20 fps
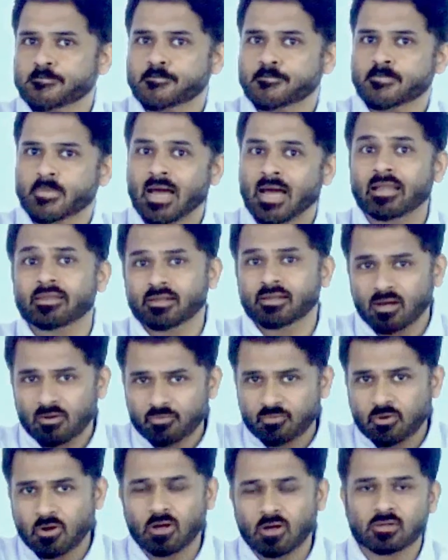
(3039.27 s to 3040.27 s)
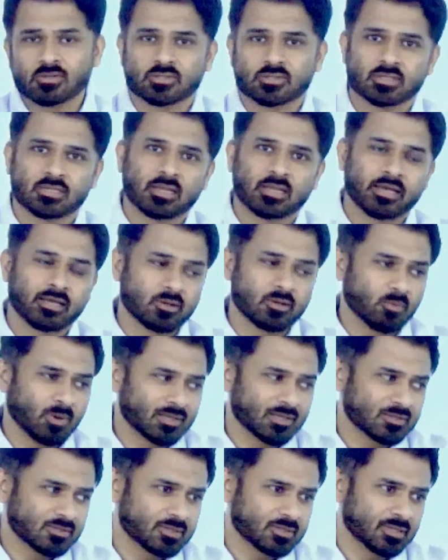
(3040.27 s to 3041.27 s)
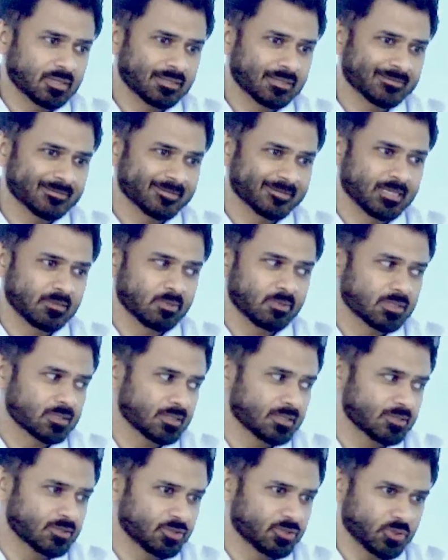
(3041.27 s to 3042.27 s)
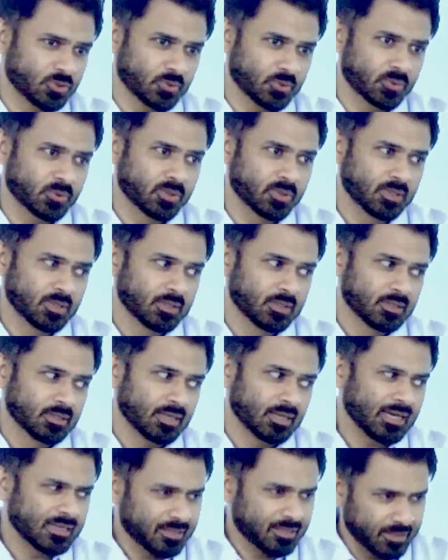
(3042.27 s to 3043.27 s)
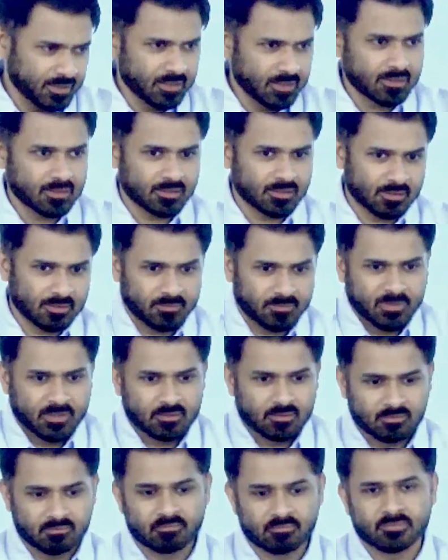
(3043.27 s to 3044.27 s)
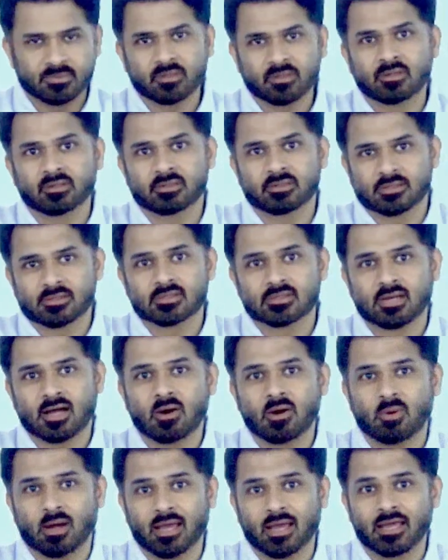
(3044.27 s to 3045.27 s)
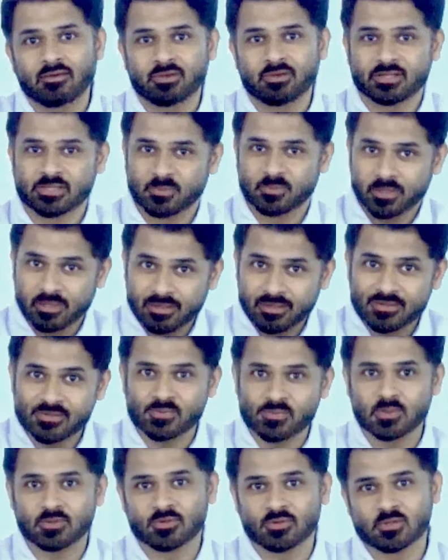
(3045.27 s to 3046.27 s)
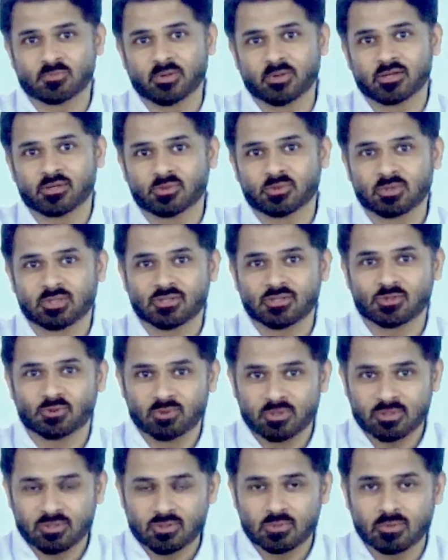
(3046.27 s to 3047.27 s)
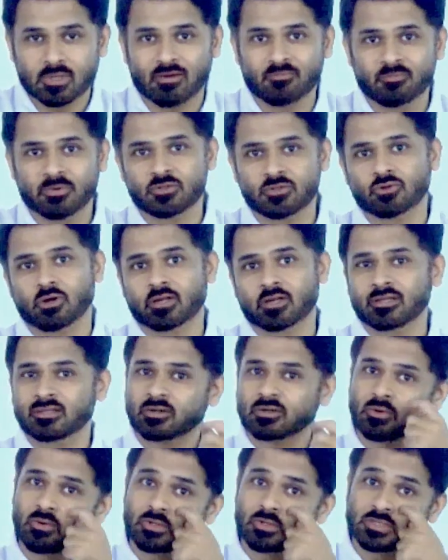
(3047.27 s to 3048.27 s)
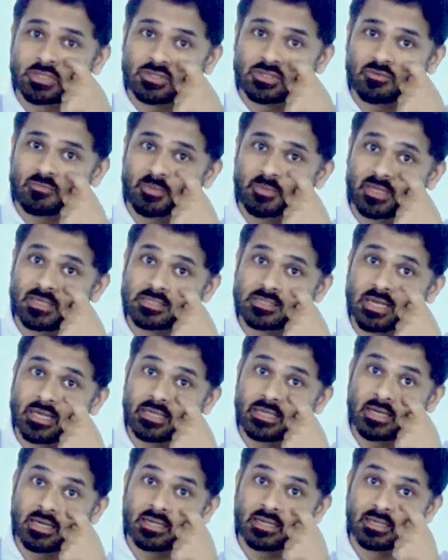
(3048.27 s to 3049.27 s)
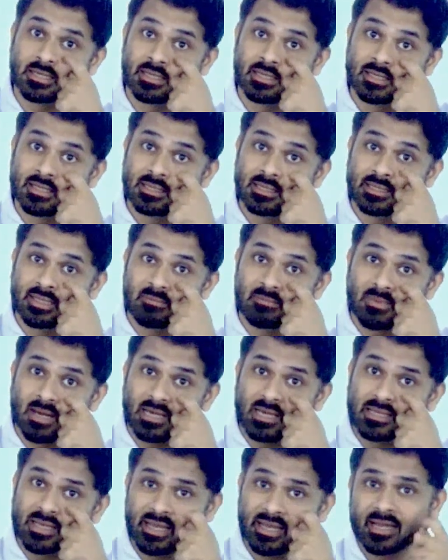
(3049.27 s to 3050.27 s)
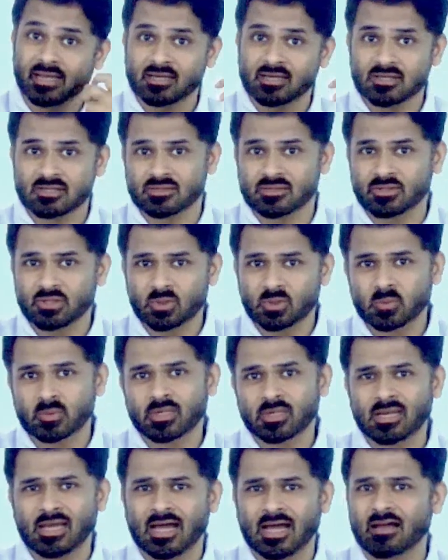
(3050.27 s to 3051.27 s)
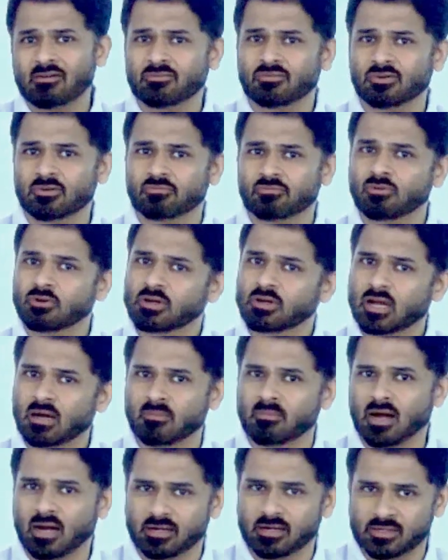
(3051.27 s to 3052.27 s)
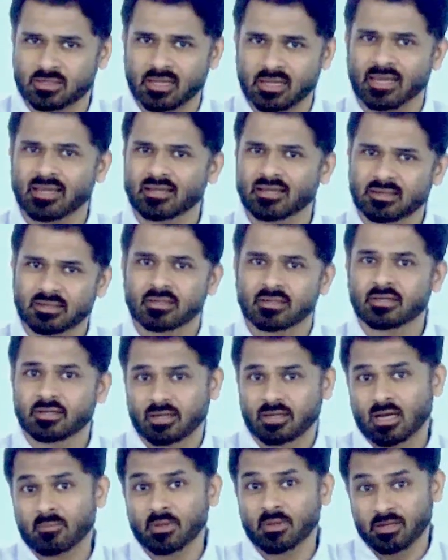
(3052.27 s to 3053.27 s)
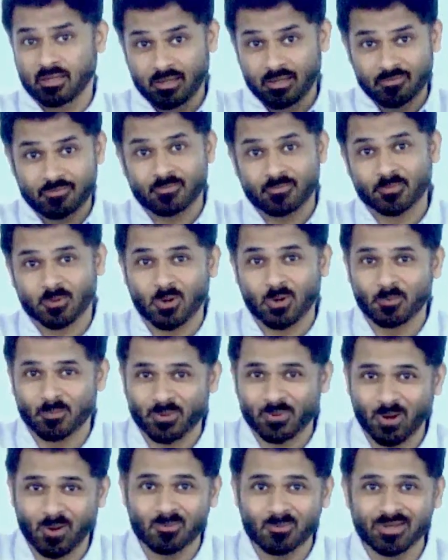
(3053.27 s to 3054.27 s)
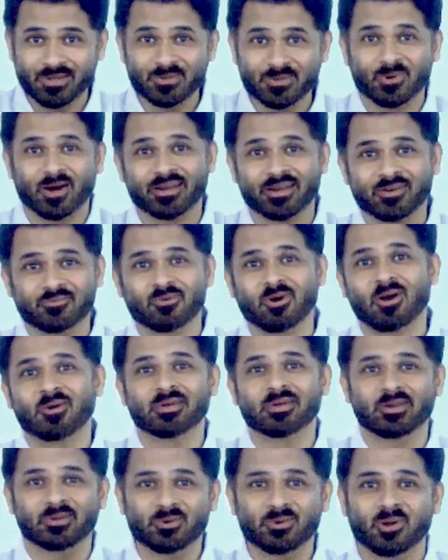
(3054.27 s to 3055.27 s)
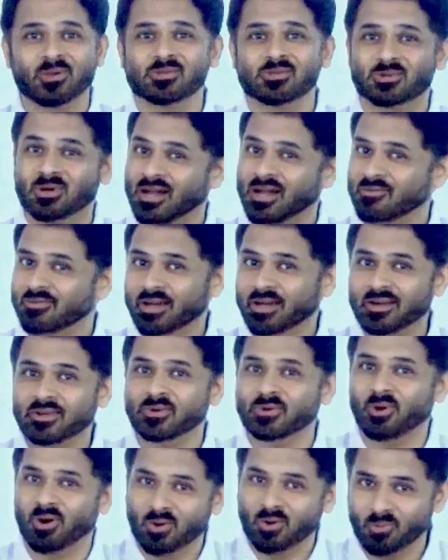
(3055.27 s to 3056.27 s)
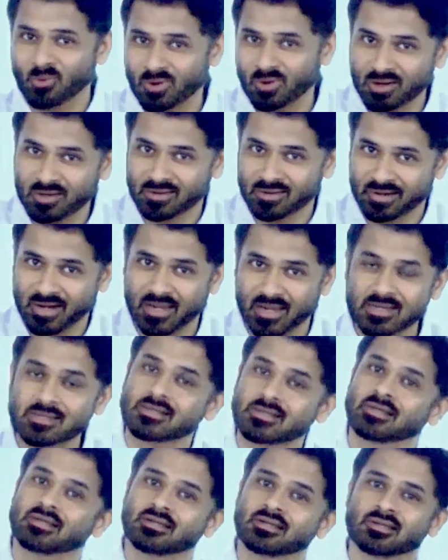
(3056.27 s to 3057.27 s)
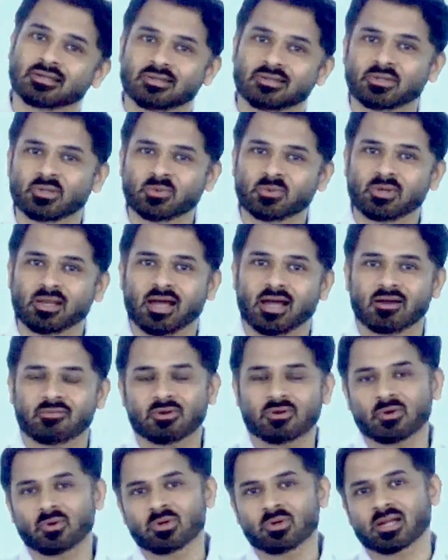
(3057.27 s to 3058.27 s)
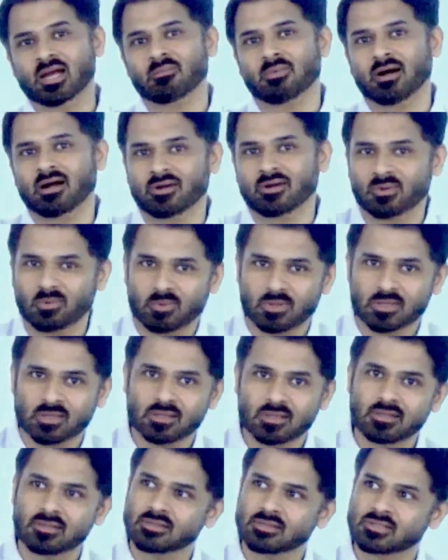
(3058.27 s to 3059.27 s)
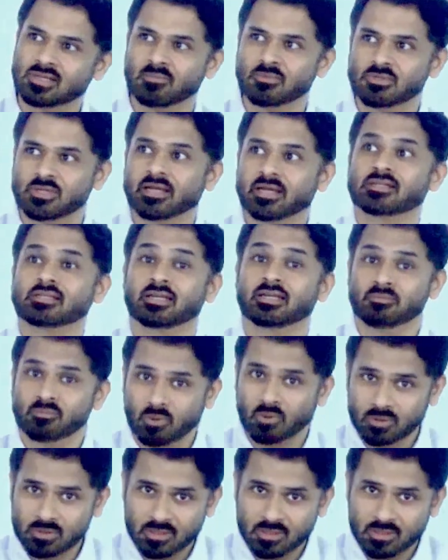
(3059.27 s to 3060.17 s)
And of course, like once the syllabus is through, I think, this is how I have experienced with respect to the students who have been joining the courses of PSIR, that by the end you will have full command. Like, if probably you are involved and you also have done your work, right? You will have a good command over the subject in both the